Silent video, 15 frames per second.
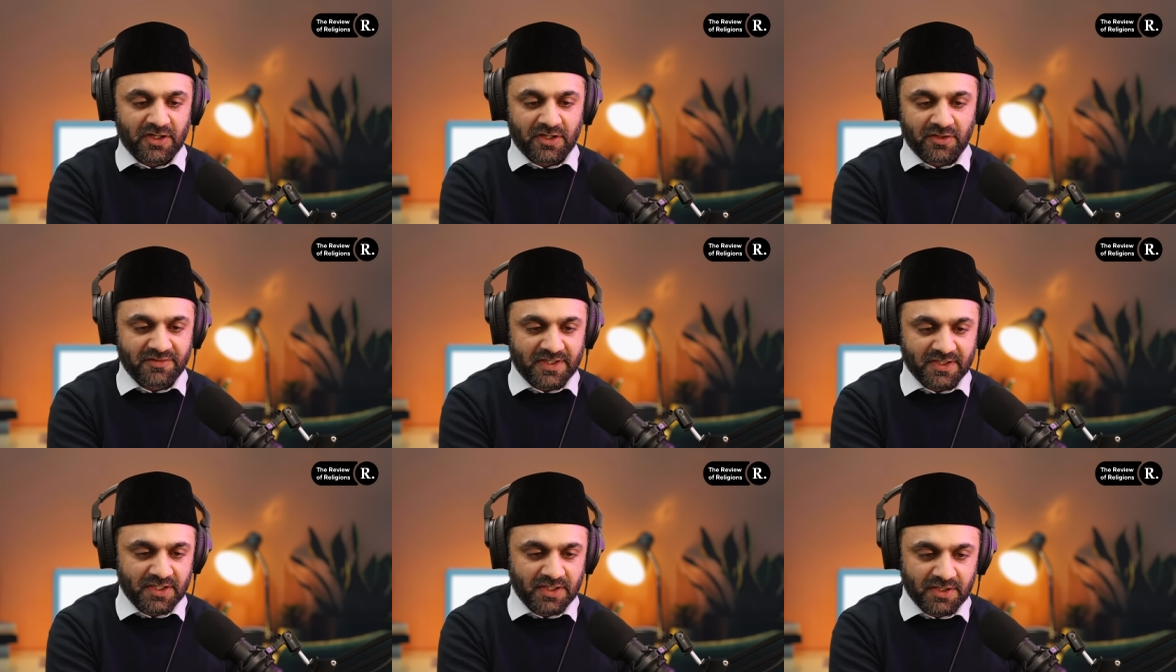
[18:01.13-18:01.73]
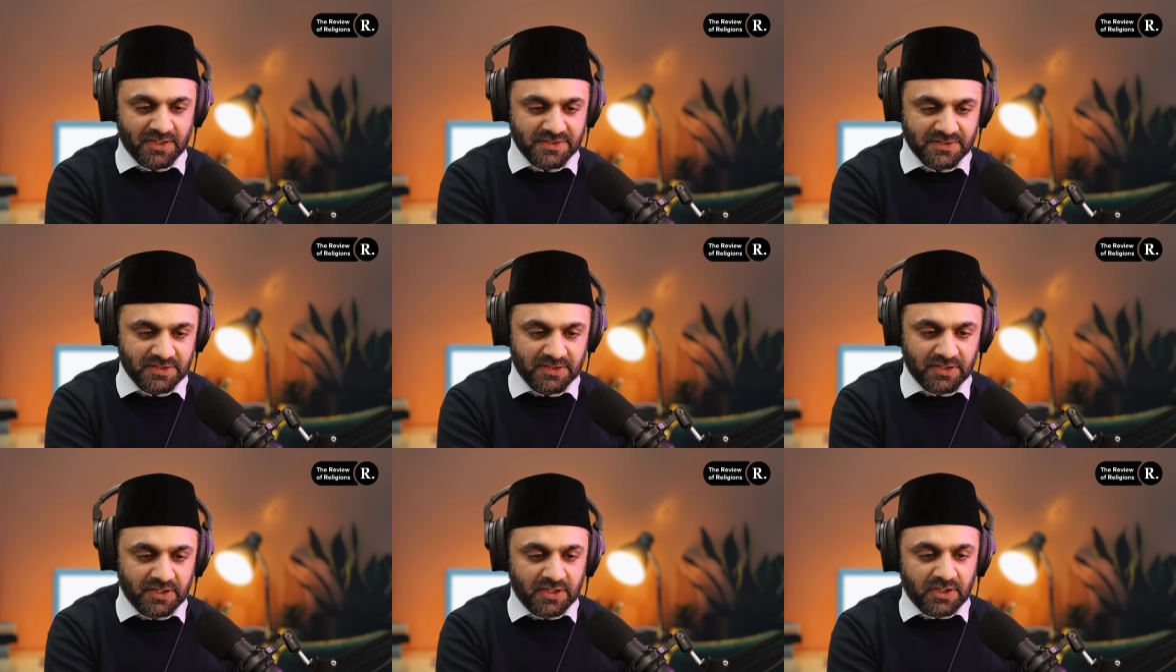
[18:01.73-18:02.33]
are attacking
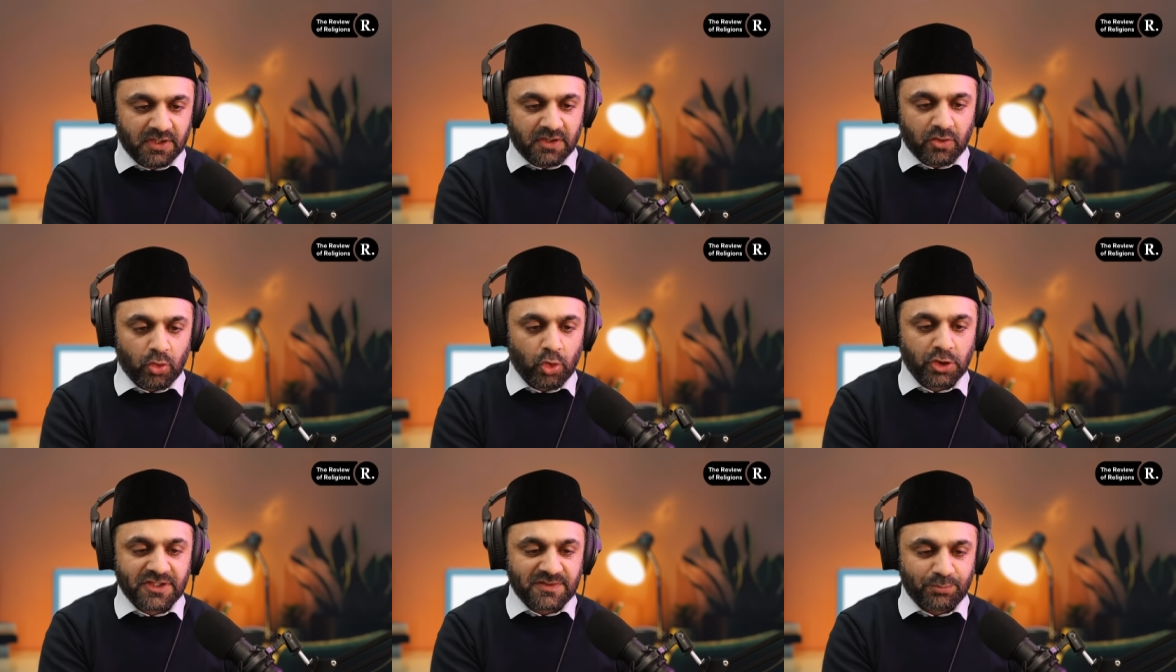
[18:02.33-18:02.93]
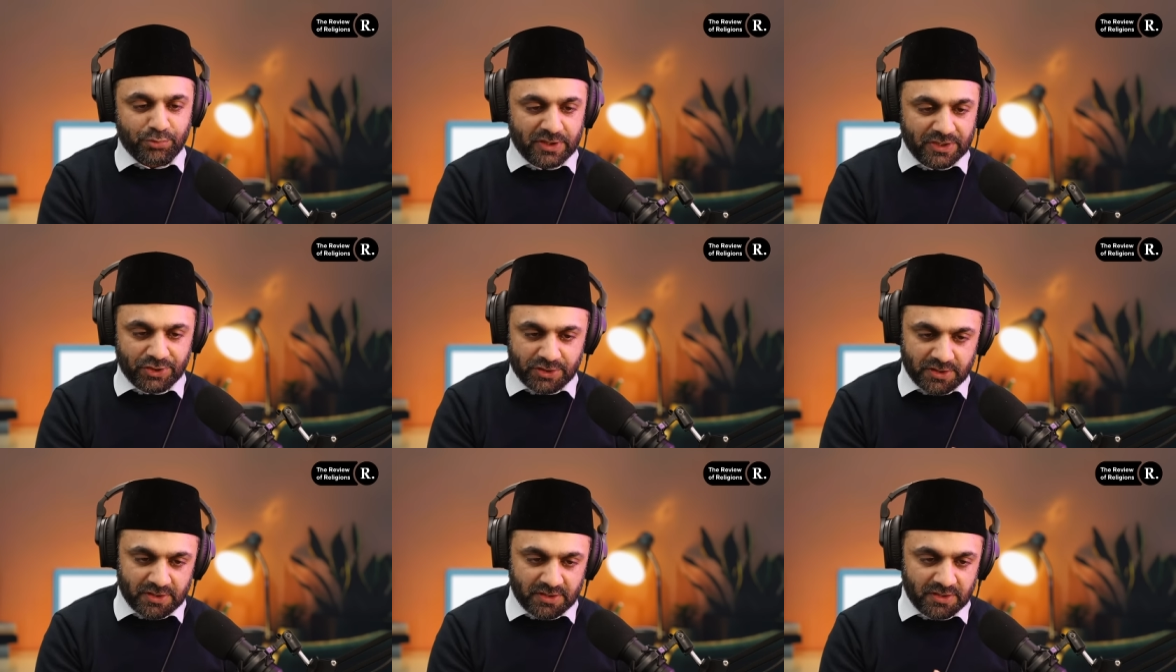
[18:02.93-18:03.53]
Gaza. All this
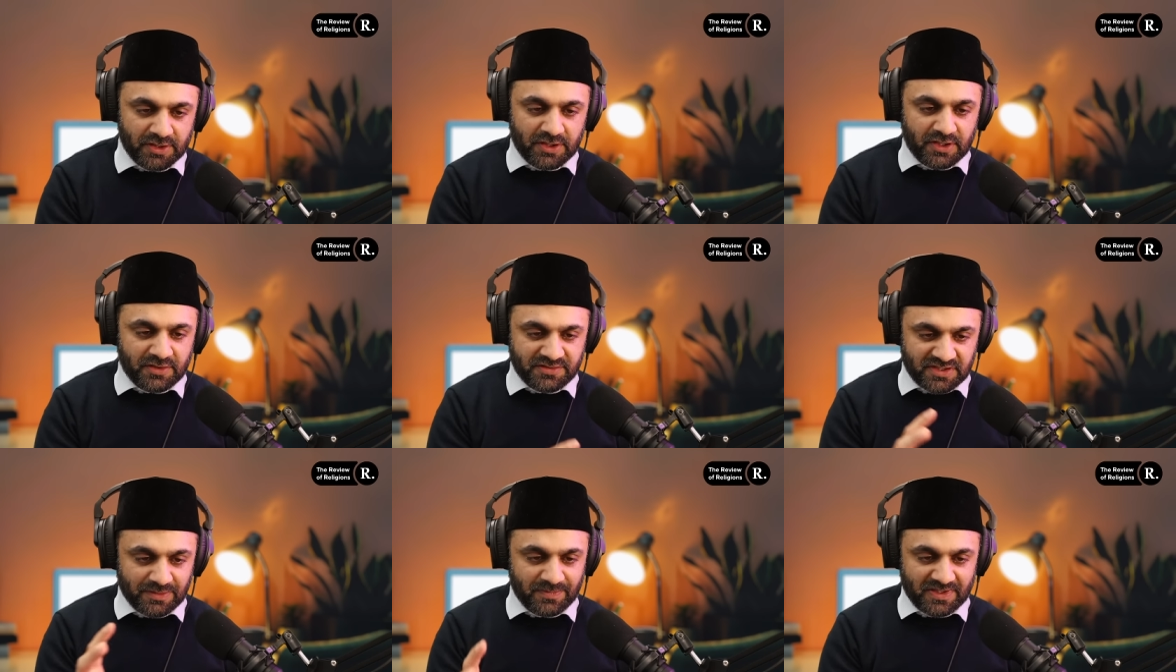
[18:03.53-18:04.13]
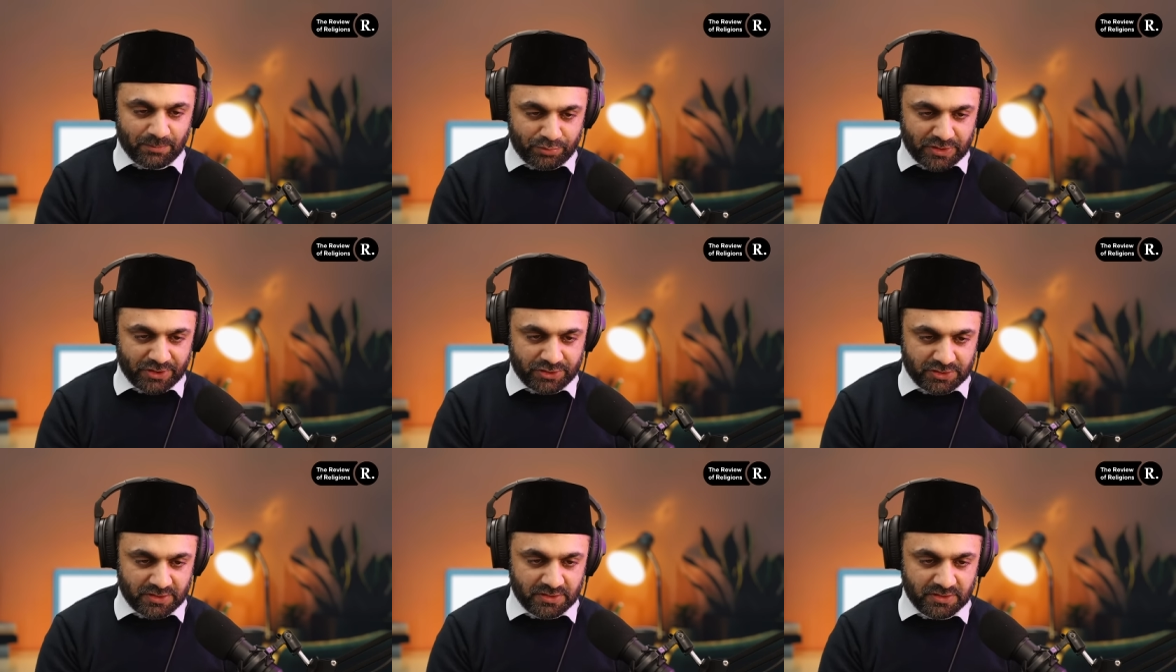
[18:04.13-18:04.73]
pressure, seeming
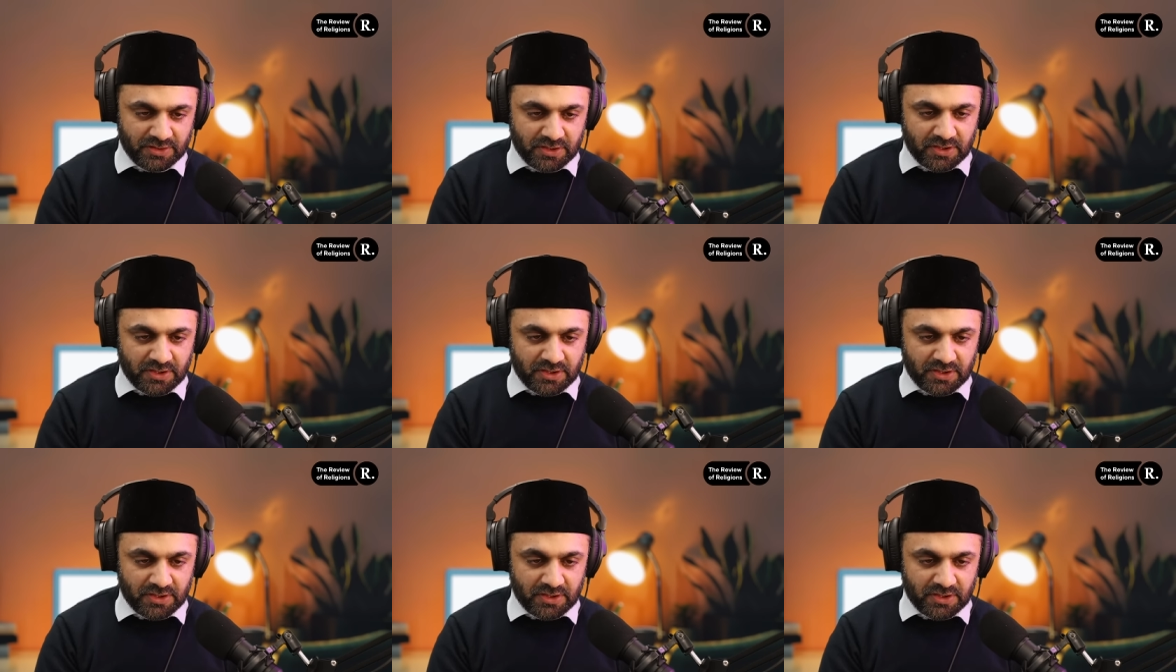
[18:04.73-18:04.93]
pressure,